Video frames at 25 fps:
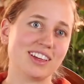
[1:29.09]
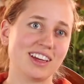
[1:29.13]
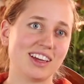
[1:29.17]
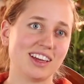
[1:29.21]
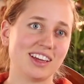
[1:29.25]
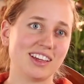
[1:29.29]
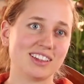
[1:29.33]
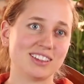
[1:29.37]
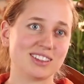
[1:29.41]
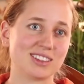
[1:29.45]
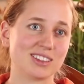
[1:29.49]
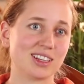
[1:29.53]

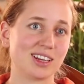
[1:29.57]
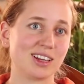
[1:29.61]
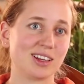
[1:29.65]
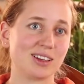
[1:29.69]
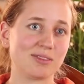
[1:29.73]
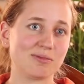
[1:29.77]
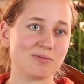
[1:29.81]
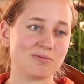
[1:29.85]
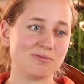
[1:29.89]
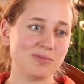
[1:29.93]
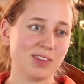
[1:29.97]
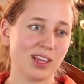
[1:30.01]
It's
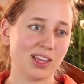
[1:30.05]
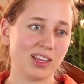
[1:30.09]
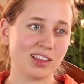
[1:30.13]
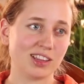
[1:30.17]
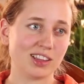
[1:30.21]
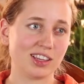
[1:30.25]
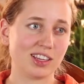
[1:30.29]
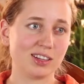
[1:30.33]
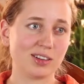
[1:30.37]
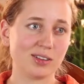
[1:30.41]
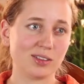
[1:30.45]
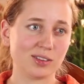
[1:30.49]

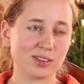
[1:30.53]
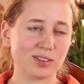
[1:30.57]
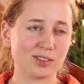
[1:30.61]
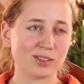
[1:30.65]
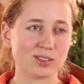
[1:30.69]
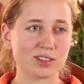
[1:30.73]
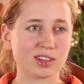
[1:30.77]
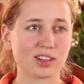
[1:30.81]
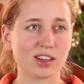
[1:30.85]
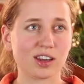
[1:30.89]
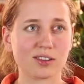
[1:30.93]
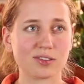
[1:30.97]
and they don't
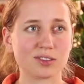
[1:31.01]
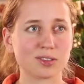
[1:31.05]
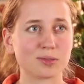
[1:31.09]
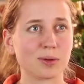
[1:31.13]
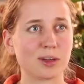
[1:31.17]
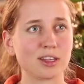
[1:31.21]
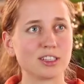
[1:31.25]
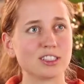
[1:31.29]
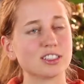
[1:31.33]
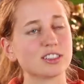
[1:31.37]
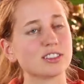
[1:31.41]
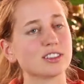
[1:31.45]
use a lot of
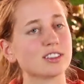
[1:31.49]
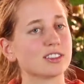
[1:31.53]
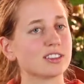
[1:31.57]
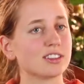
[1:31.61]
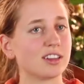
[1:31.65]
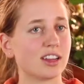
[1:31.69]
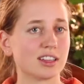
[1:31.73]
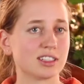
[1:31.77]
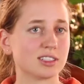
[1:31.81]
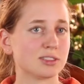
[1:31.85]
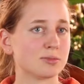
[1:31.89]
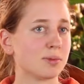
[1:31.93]
spices. It's
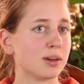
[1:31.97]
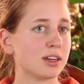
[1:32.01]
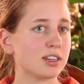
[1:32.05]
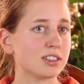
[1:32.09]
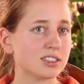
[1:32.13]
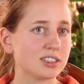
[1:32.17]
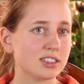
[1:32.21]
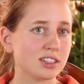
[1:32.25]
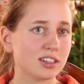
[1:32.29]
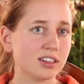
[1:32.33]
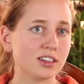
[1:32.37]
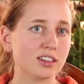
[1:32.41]
not
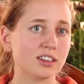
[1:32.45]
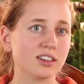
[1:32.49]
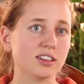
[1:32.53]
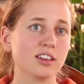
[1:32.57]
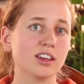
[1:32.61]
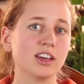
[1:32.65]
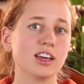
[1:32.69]
spicy.